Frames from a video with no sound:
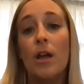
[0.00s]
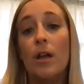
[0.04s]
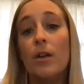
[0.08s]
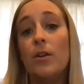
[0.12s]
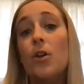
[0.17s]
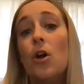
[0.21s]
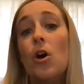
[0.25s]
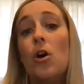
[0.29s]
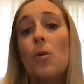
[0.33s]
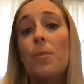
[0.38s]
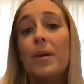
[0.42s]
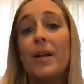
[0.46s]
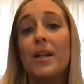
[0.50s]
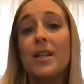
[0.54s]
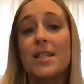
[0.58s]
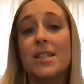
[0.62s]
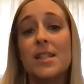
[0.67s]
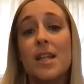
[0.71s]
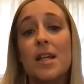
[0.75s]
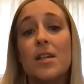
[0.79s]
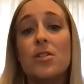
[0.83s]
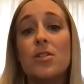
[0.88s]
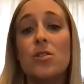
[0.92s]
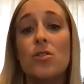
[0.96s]
No, but it's
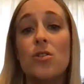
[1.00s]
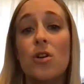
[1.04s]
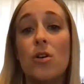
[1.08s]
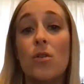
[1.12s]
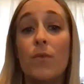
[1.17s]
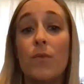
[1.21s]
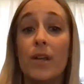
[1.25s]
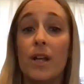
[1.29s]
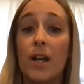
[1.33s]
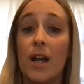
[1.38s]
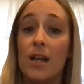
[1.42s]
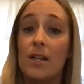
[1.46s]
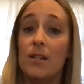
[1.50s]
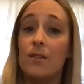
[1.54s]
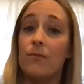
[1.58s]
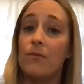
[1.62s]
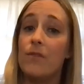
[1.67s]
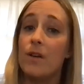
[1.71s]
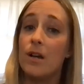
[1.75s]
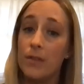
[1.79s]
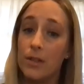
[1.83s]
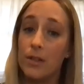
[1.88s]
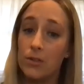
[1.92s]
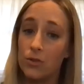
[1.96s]
nice to know the kind of
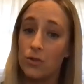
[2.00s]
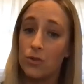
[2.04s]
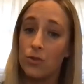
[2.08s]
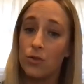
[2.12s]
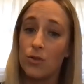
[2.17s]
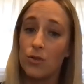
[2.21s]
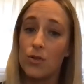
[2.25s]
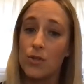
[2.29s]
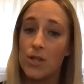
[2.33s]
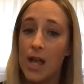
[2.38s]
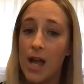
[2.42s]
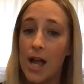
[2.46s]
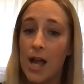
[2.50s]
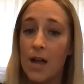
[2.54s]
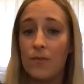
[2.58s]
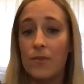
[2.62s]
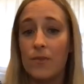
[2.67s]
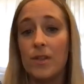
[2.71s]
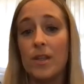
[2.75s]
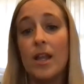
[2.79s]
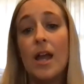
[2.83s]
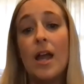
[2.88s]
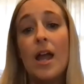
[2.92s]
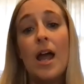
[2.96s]
veil that the girls have
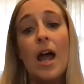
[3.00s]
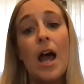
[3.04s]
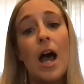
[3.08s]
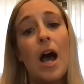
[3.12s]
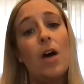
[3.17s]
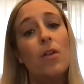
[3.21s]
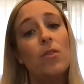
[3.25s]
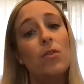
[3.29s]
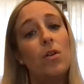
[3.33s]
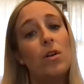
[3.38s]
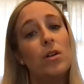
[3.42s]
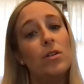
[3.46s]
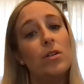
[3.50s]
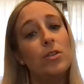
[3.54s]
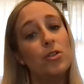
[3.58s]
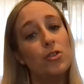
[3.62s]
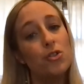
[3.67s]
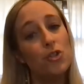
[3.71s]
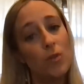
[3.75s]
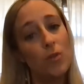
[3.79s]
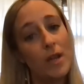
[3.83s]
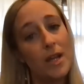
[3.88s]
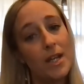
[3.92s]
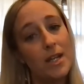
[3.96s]
and how long their
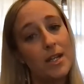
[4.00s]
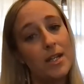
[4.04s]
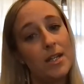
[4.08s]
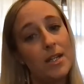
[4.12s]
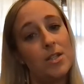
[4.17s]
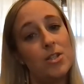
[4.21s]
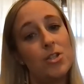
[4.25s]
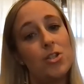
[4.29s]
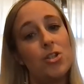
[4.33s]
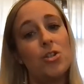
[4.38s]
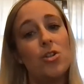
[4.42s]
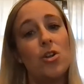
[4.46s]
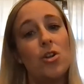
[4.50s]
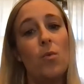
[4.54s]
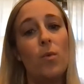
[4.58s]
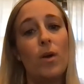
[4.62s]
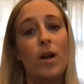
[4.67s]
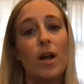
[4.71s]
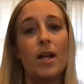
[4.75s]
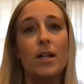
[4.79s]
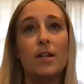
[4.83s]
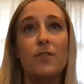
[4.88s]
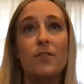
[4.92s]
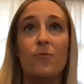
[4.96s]
train is, to know what
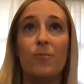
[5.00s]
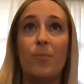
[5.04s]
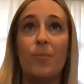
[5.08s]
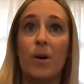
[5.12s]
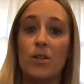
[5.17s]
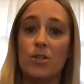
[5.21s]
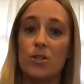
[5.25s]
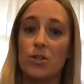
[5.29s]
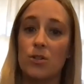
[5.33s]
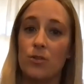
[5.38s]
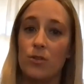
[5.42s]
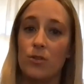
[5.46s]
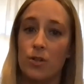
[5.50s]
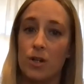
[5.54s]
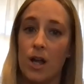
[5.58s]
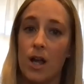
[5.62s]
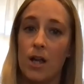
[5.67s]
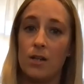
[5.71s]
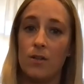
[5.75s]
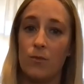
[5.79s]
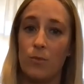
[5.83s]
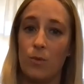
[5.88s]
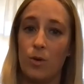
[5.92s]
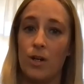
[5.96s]
kind of bustle they're
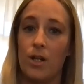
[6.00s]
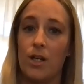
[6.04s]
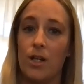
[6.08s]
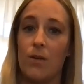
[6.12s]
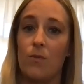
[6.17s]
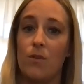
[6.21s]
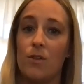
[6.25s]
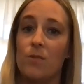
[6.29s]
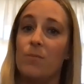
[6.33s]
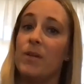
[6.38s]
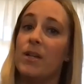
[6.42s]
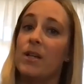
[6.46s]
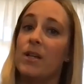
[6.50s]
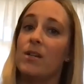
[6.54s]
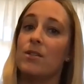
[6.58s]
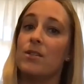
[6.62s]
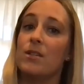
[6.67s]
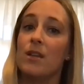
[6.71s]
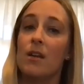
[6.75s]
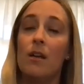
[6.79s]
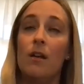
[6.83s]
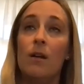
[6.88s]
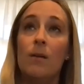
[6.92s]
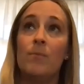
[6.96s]
kind of working with, because
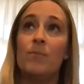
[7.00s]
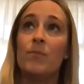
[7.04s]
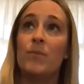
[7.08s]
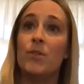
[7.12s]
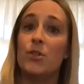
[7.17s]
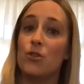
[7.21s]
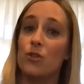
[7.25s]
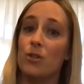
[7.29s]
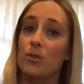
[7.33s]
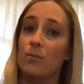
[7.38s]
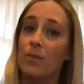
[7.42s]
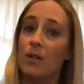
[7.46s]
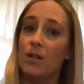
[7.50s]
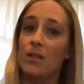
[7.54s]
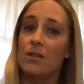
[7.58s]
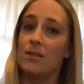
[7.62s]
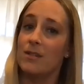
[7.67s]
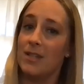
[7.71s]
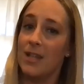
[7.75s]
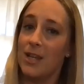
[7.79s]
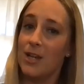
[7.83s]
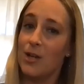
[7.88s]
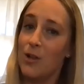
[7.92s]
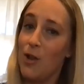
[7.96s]
certain
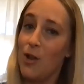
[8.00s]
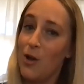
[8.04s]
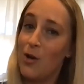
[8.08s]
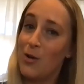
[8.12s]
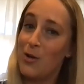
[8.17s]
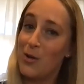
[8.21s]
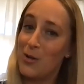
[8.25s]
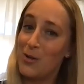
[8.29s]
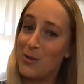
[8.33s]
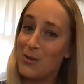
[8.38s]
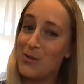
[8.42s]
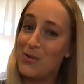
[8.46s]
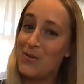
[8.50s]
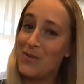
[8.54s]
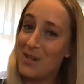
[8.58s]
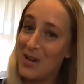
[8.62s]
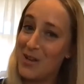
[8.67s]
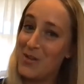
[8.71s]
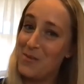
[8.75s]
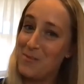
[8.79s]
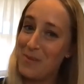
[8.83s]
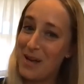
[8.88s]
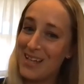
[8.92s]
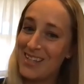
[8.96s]
bustles take longer to do than
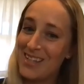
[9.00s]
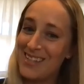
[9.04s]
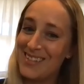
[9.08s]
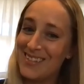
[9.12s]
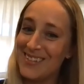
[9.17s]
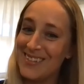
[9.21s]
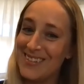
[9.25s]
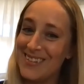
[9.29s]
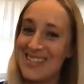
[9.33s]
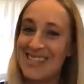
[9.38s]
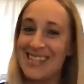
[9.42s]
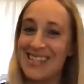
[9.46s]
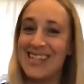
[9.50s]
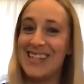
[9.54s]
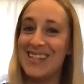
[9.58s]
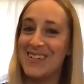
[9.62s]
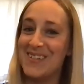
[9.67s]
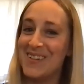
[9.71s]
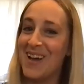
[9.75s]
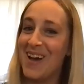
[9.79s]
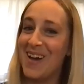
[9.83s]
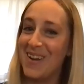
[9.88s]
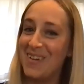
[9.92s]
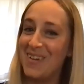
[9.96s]
other bustles.
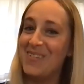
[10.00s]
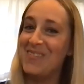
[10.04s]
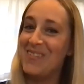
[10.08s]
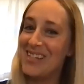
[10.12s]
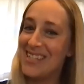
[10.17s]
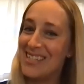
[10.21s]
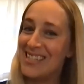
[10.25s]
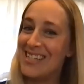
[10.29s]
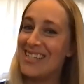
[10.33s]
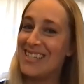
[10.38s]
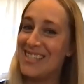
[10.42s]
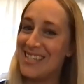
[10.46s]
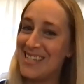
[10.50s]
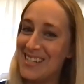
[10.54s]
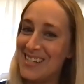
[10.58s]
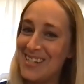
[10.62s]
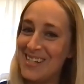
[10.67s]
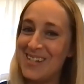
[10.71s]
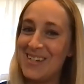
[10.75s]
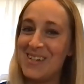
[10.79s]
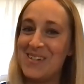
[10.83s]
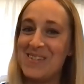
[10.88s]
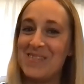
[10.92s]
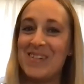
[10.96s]
They're not always easy to
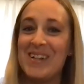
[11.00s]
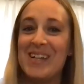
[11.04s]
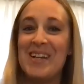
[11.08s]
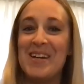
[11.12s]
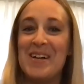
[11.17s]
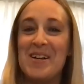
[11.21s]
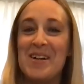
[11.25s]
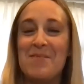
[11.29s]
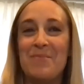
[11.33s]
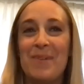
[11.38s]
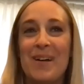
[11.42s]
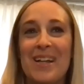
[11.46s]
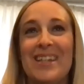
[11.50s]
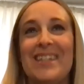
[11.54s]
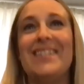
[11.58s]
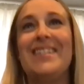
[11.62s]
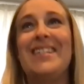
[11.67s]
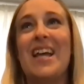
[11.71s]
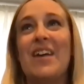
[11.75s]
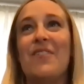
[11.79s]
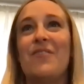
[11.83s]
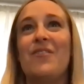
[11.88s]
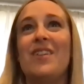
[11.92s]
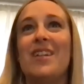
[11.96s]
do, but
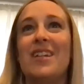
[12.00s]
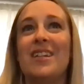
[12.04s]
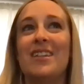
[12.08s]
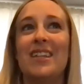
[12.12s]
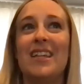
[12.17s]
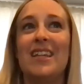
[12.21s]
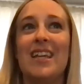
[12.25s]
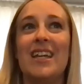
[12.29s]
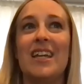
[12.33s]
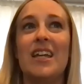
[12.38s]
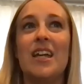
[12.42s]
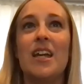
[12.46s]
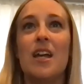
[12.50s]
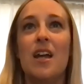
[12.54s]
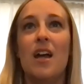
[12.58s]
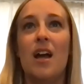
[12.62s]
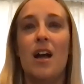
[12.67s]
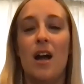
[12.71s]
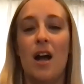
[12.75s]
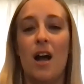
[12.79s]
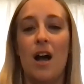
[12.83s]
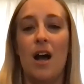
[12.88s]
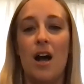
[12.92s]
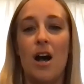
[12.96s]
definitely
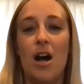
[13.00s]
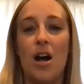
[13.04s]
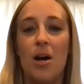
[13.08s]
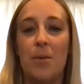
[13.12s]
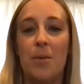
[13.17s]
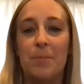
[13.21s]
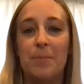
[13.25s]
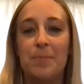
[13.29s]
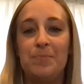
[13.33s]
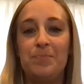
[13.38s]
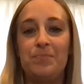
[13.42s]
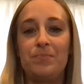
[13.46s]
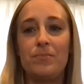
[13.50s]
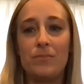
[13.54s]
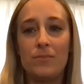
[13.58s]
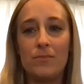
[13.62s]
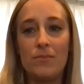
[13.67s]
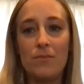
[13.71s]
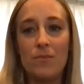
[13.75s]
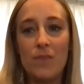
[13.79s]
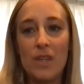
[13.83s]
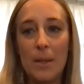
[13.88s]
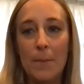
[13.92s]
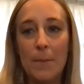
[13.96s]
um,
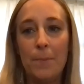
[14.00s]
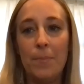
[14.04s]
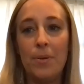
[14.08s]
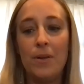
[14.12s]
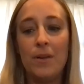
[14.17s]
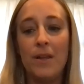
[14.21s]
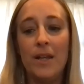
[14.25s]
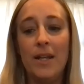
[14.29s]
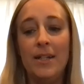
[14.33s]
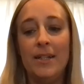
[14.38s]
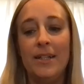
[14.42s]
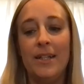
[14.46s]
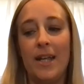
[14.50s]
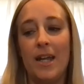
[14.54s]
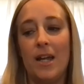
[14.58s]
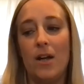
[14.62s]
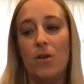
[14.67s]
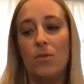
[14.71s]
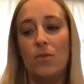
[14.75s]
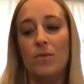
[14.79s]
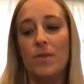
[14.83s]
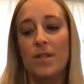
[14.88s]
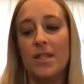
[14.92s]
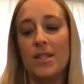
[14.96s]
planning
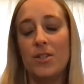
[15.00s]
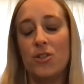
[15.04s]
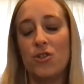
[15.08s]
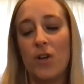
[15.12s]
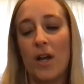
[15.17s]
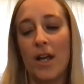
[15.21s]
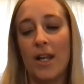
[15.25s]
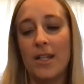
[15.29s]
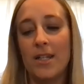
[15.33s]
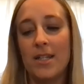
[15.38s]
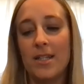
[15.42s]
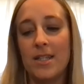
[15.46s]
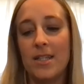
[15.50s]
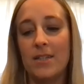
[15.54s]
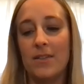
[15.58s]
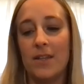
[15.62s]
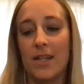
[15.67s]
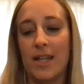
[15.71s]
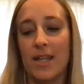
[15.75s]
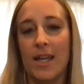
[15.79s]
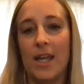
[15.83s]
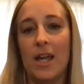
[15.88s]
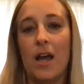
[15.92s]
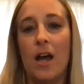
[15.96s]
out, trying to see
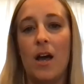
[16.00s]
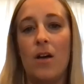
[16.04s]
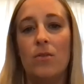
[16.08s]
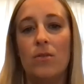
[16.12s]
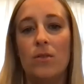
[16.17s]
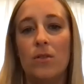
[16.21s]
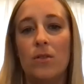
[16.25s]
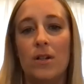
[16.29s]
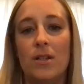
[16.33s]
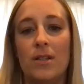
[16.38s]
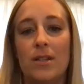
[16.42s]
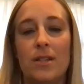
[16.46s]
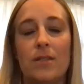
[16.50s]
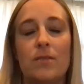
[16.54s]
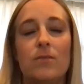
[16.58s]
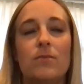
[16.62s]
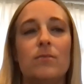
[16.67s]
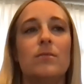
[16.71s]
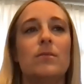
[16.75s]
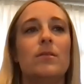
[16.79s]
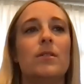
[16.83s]
like how long that.